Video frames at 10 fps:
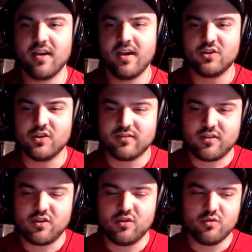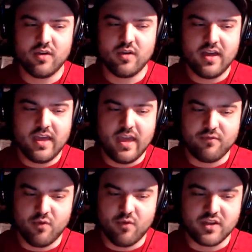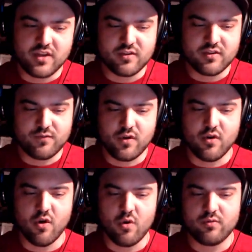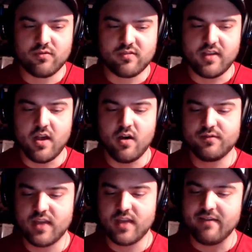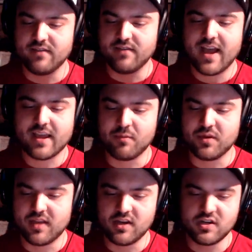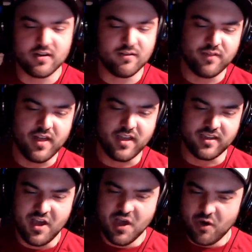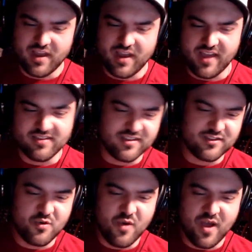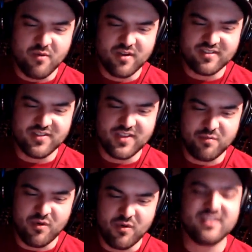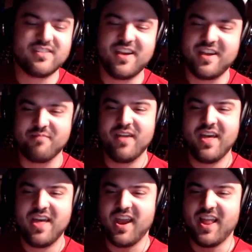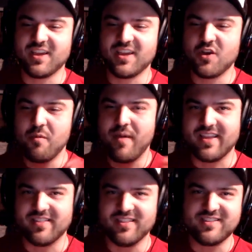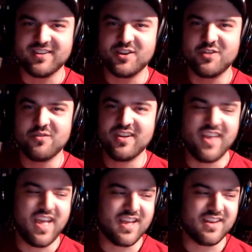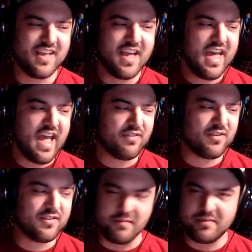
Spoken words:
just to, if only just for your own self, to have a documentation of like, okay, this is who I was at this point in time, and I can go back and listen to it. And at the same